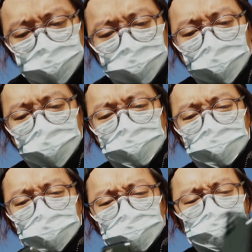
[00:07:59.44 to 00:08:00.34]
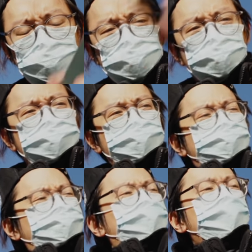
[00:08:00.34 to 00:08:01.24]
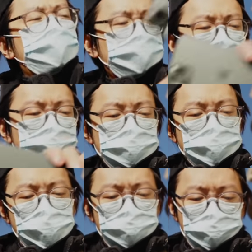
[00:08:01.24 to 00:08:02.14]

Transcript: wide mode, and you get your Apple